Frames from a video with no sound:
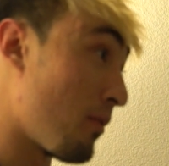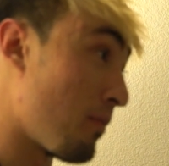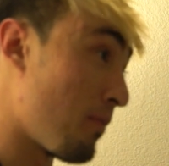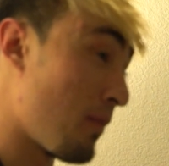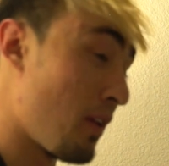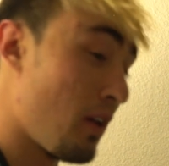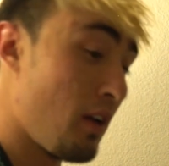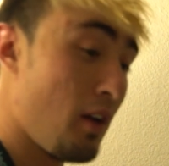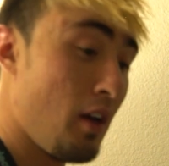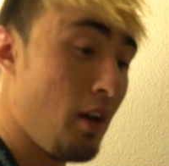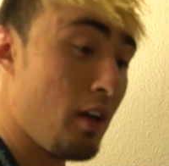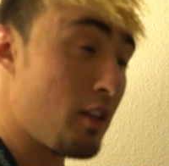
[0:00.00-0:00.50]
yeah.
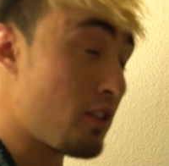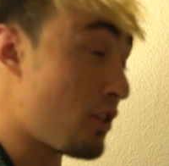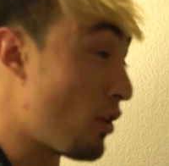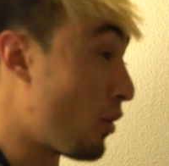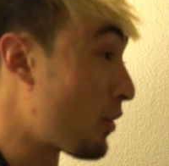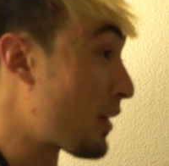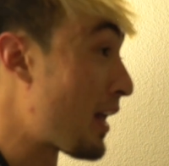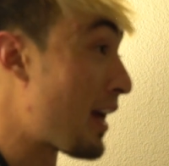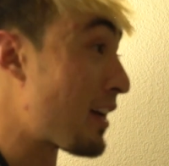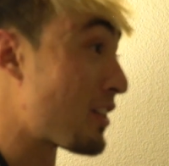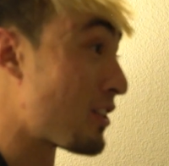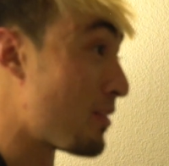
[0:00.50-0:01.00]

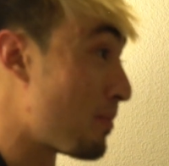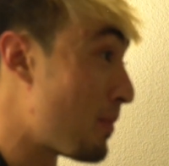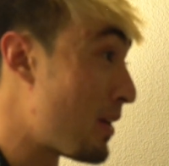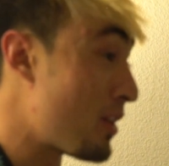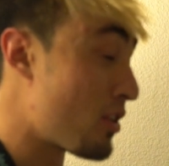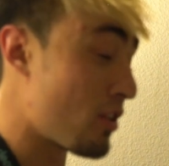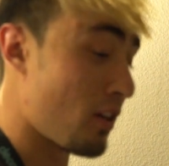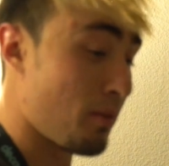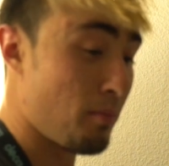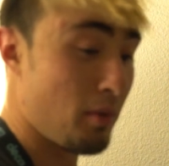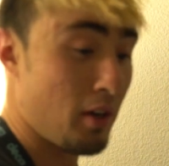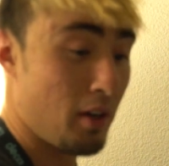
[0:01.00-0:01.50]
Stoked to actually
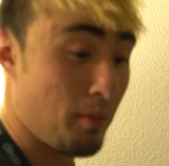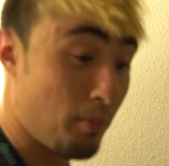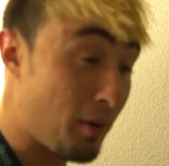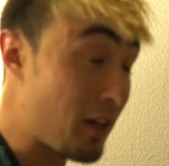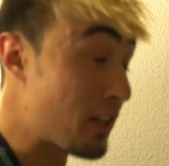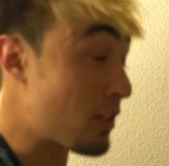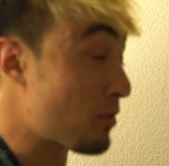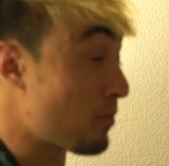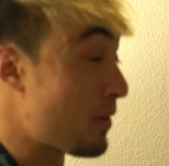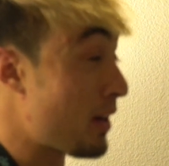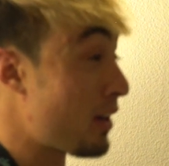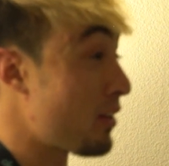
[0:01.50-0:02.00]
meet you. I'm ready to
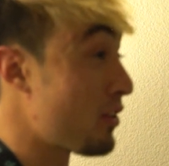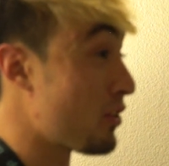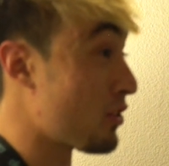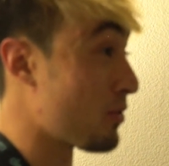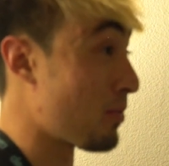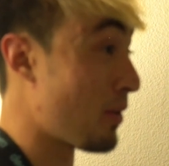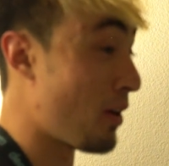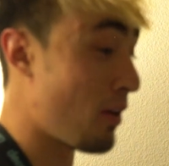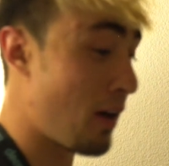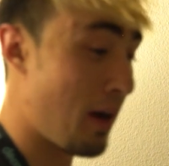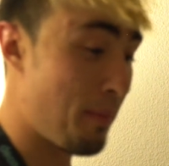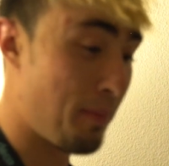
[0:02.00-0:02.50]
break some records,
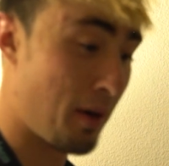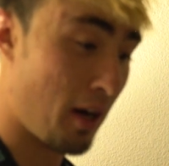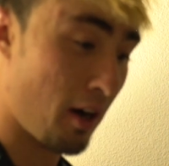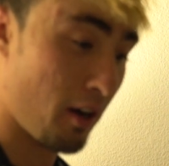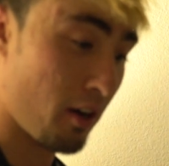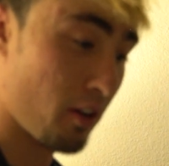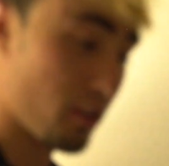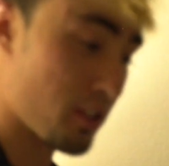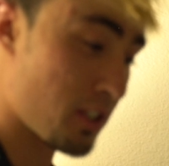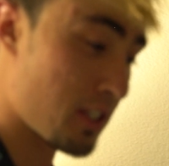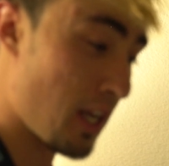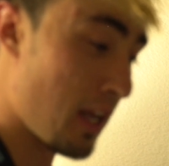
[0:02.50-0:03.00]
bro. Yeah, I've been out
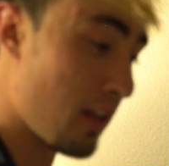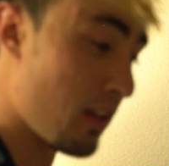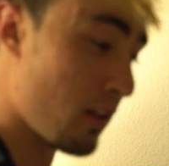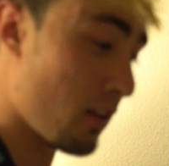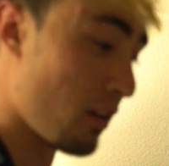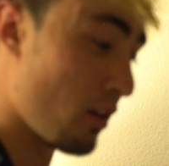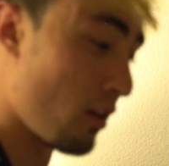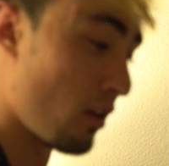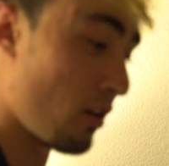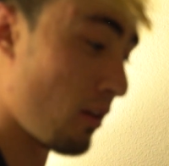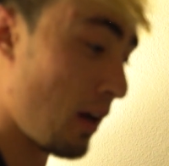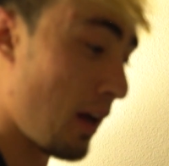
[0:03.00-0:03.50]
here really setting.
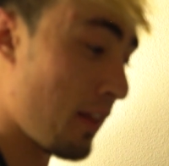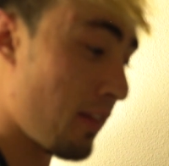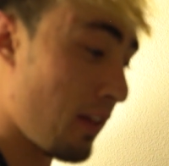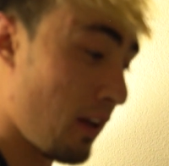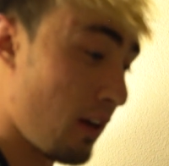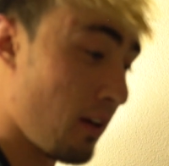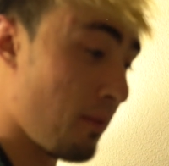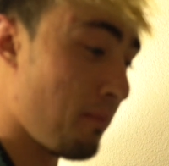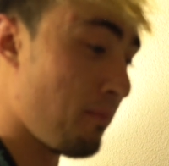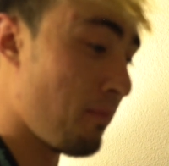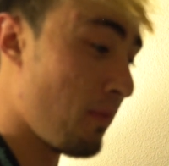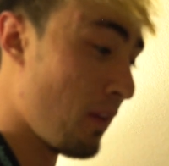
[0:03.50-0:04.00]
You know, I think
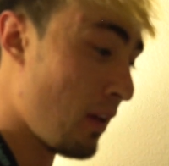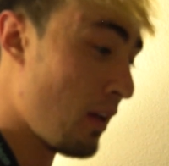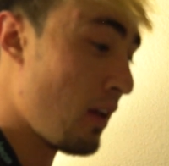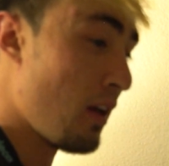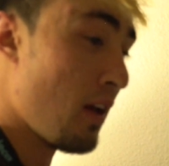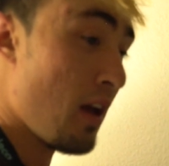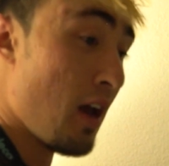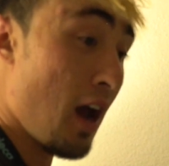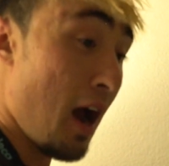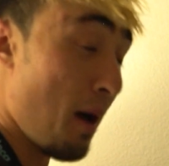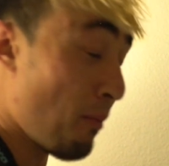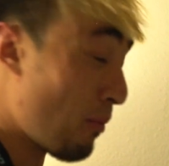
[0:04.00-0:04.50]
I'm
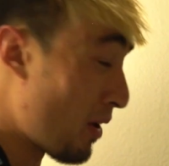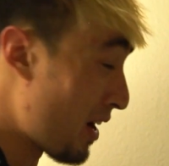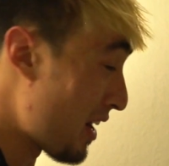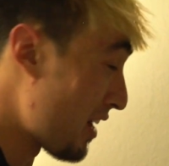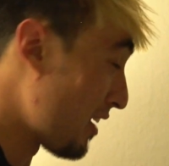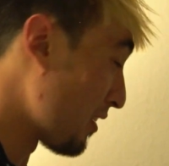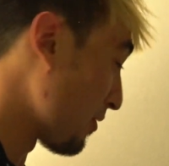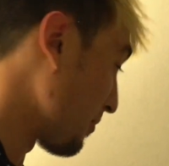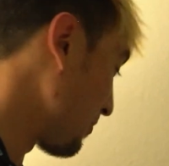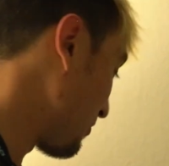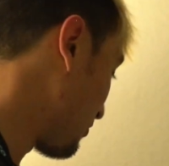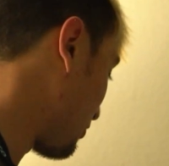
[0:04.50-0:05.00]
I'm ready
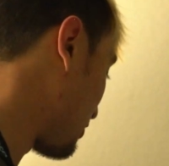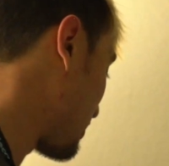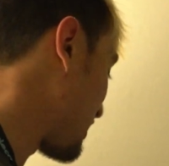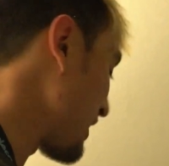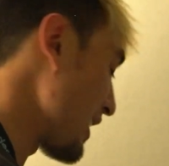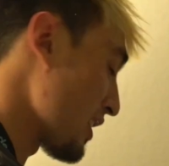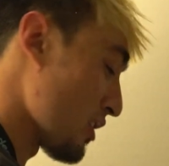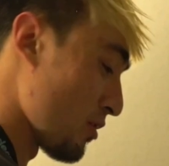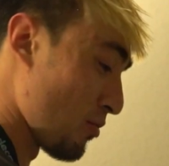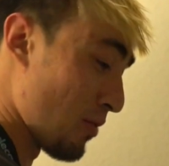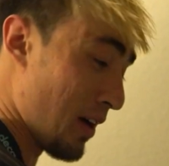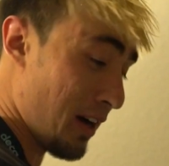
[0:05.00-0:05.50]
to
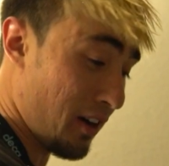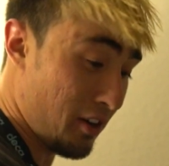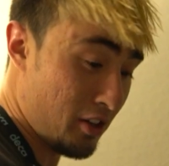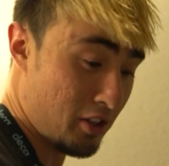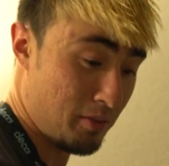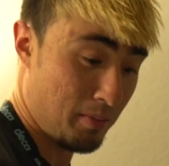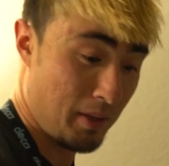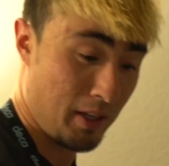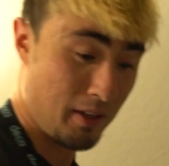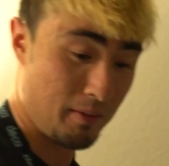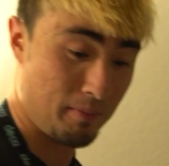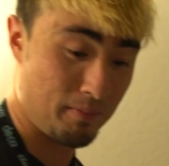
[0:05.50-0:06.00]
set some records,
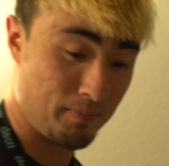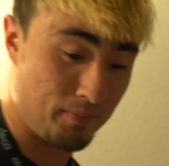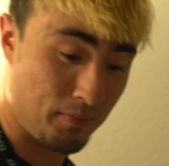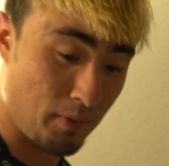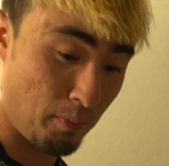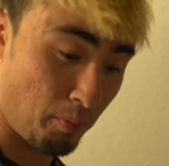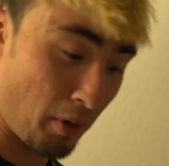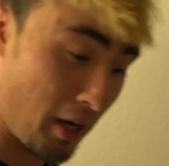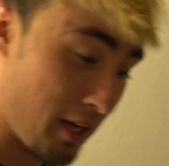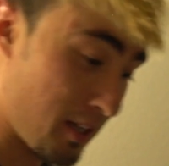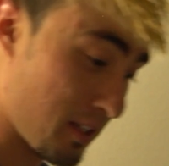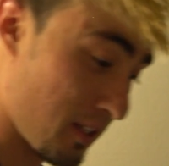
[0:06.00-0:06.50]
man.
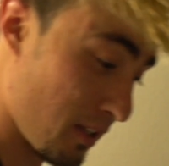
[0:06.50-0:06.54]
Break